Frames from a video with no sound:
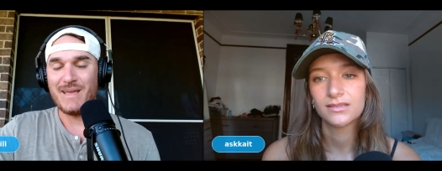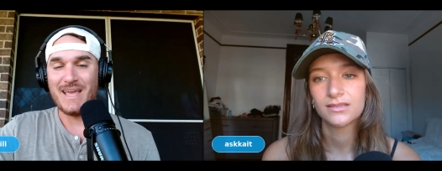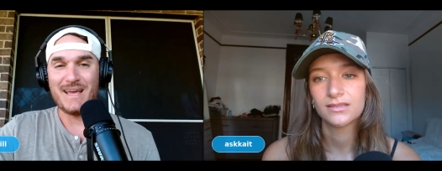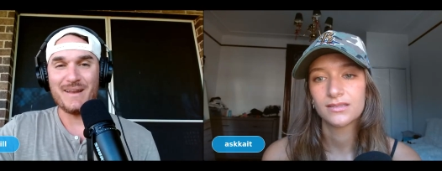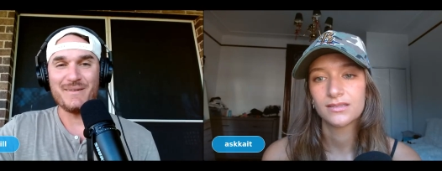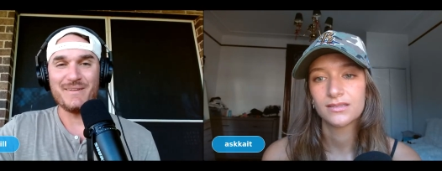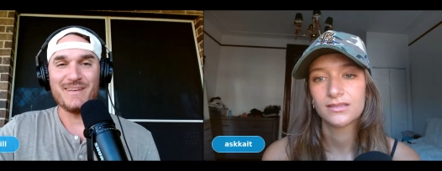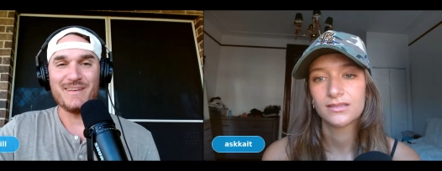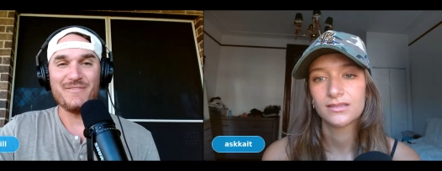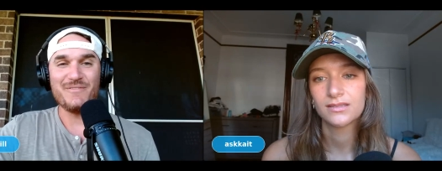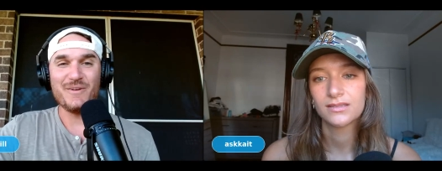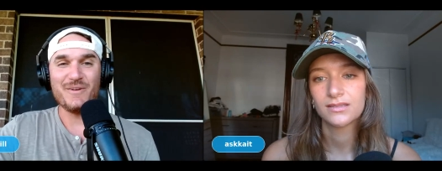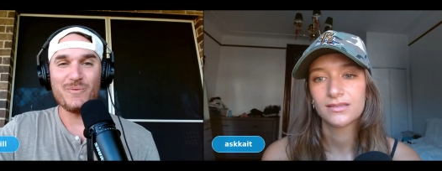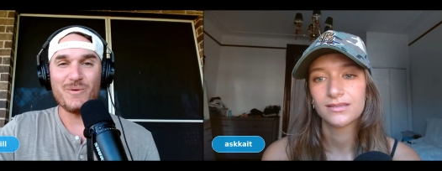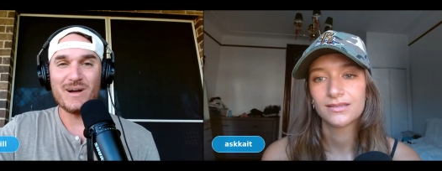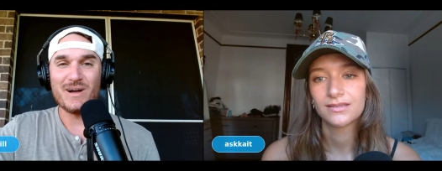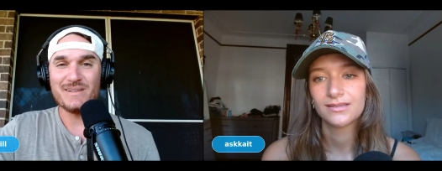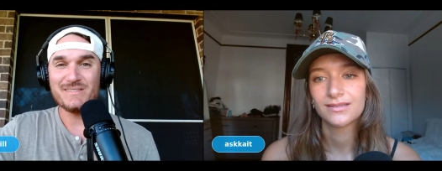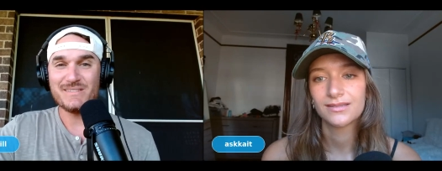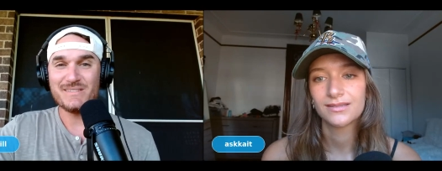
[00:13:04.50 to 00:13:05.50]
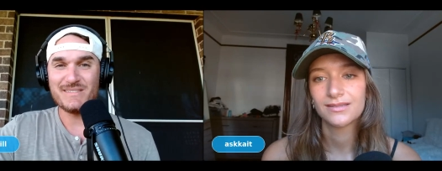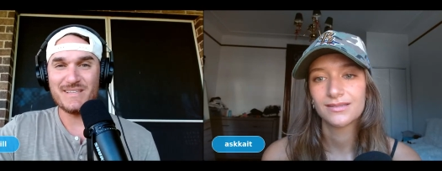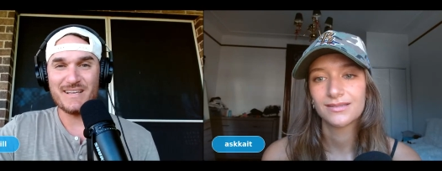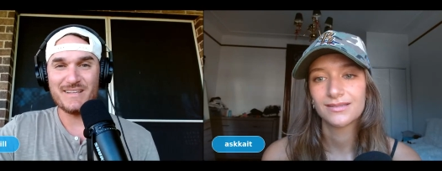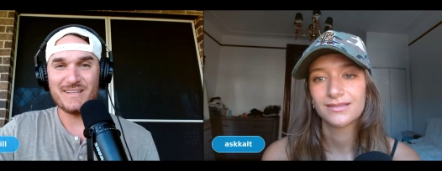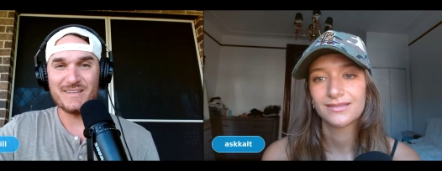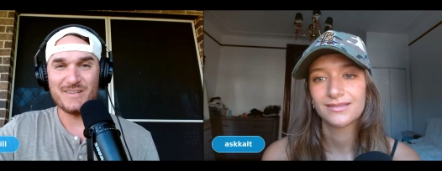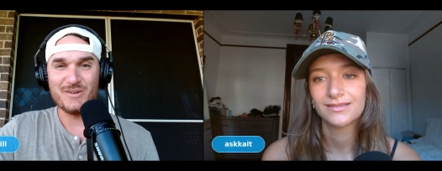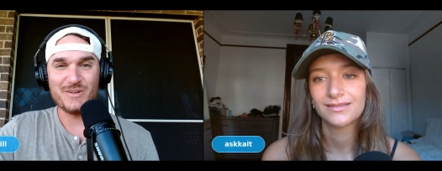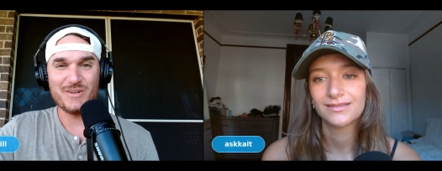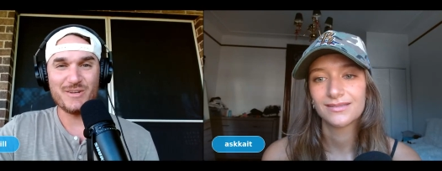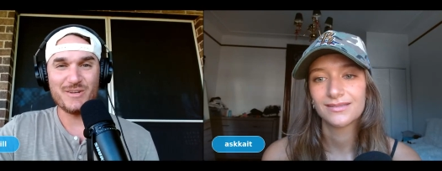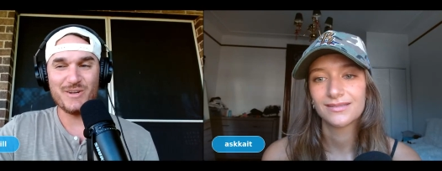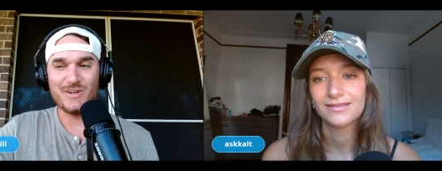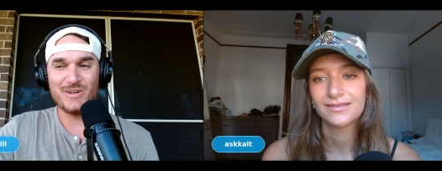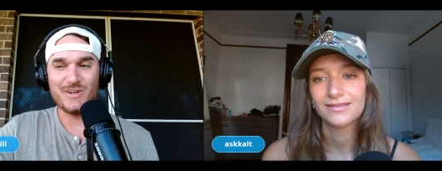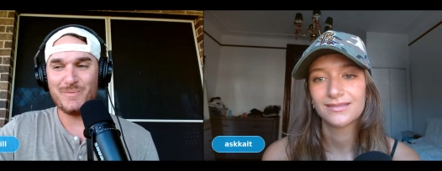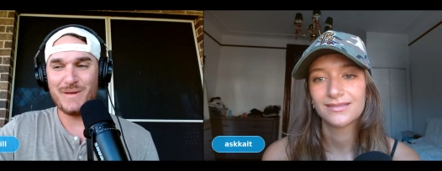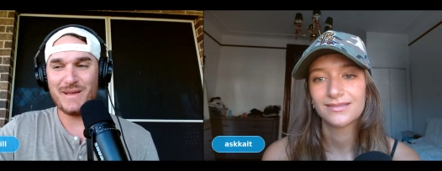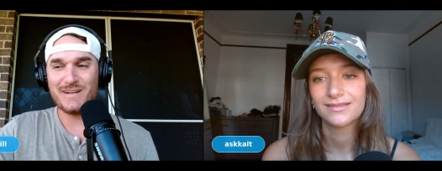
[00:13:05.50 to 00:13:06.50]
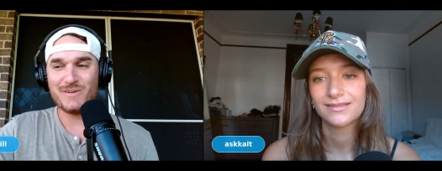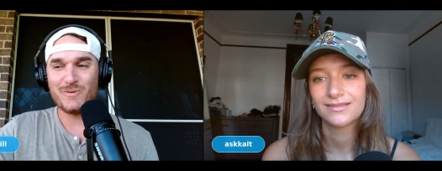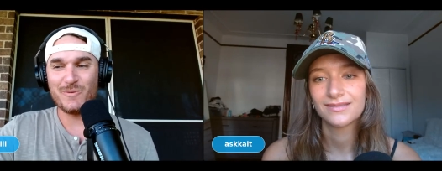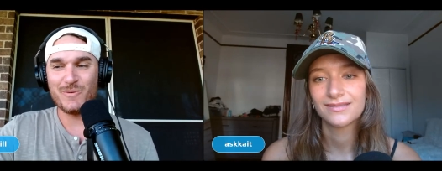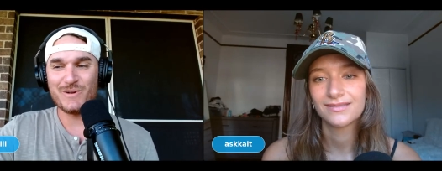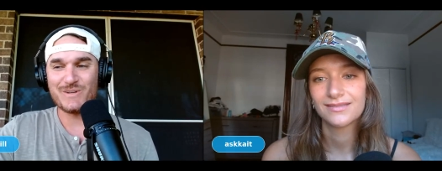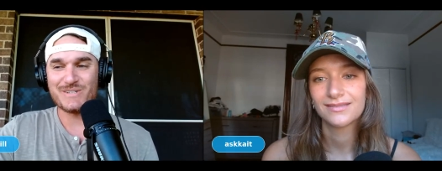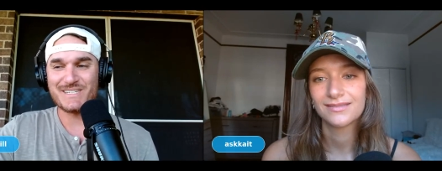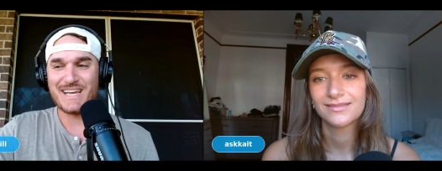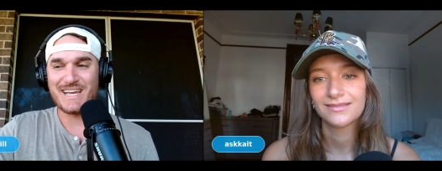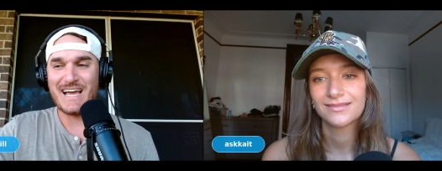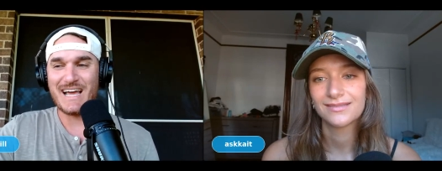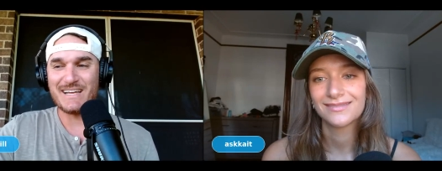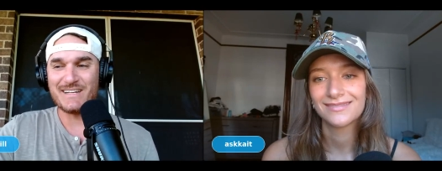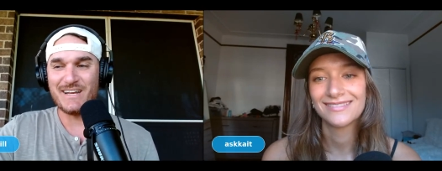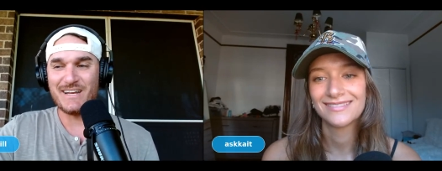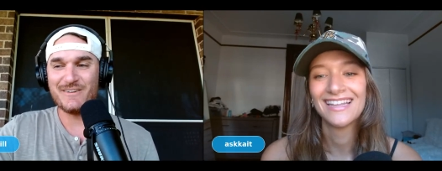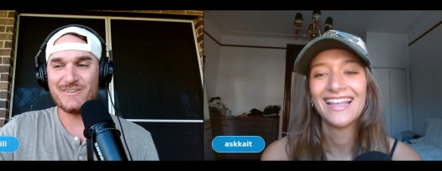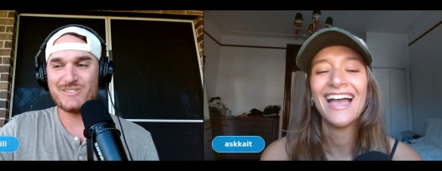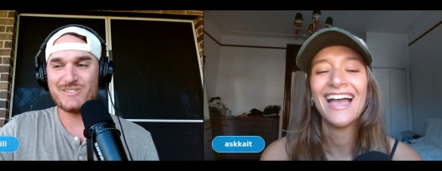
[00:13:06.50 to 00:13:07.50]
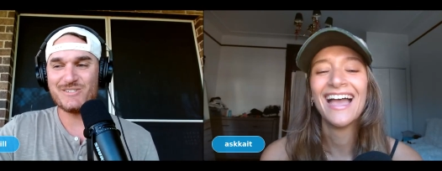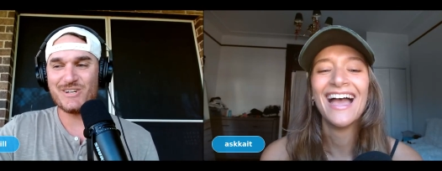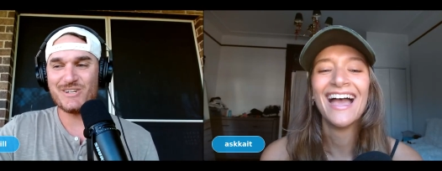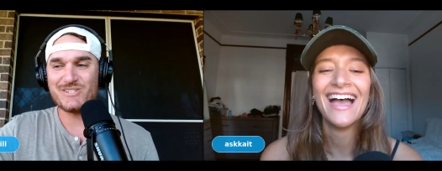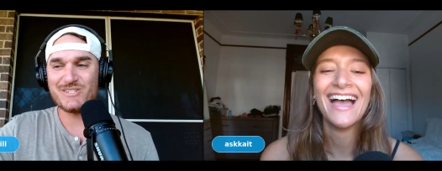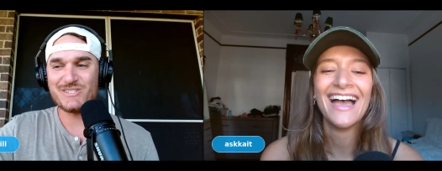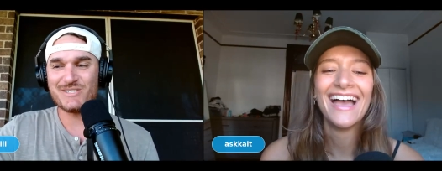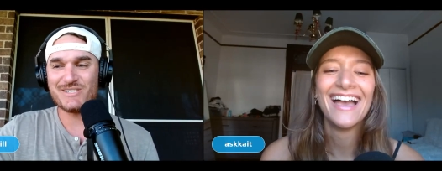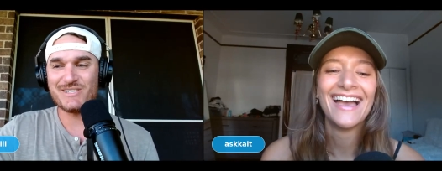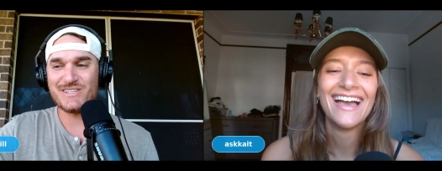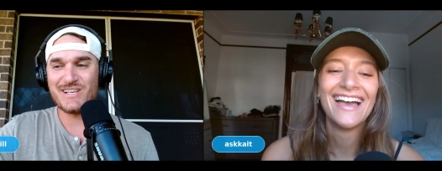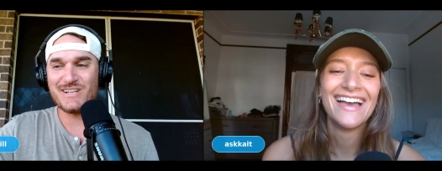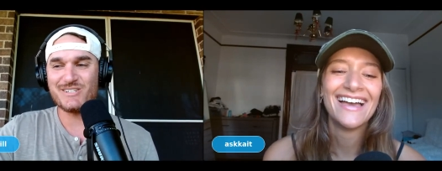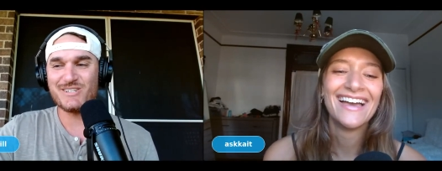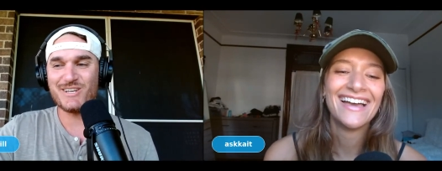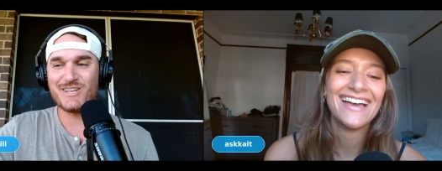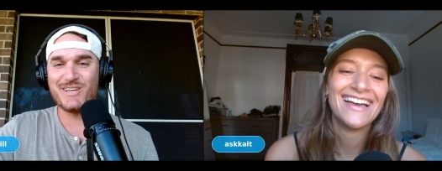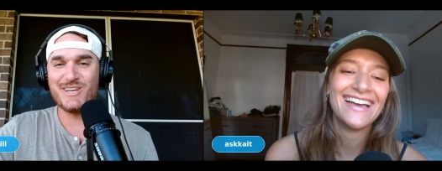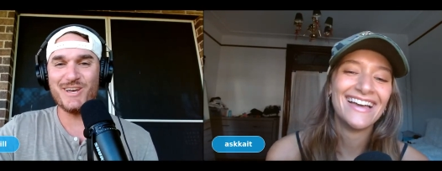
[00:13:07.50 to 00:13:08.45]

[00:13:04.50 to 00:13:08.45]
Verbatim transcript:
Speaker 1: man, if it was that you couldn't have picked a worse guy. Aaron Judge is such a